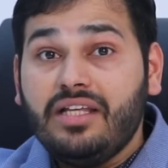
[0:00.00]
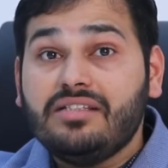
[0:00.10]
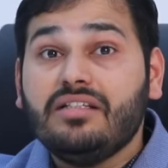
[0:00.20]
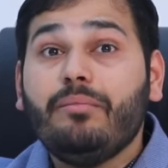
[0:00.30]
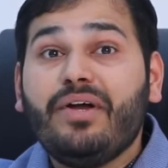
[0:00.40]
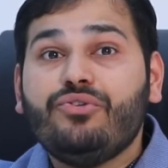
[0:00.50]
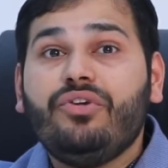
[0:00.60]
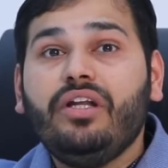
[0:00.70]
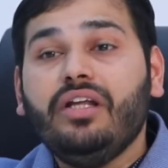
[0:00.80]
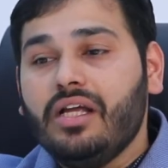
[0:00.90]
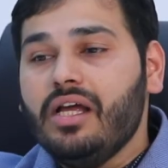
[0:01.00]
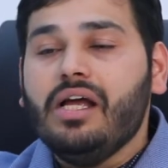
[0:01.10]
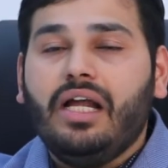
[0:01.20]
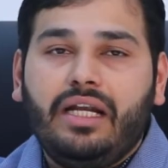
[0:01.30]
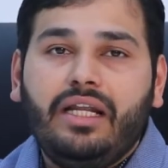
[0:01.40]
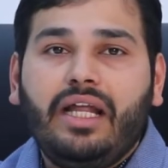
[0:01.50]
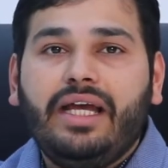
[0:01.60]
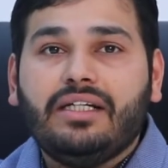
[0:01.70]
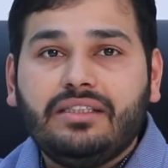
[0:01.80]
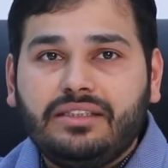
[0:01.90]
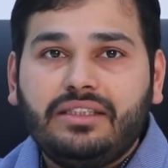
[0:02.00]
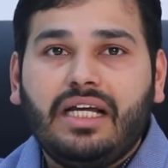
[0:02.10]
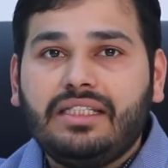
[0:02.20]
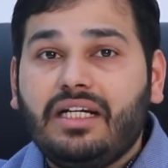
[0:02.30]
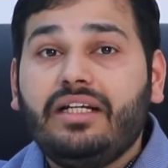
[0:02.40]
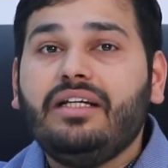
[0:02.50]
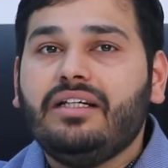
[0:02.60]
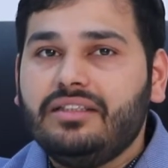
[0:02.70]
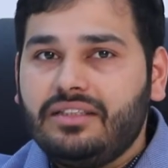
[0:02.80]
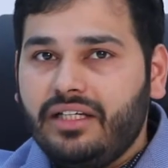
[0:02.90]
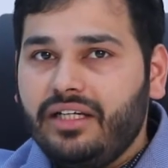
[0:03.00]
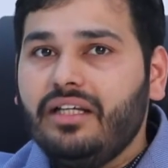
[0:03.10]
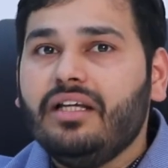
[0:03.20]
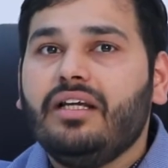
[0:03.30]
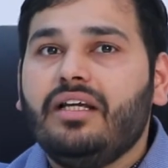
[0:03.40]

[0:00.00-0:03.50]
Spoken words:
some maturity. Then I started considering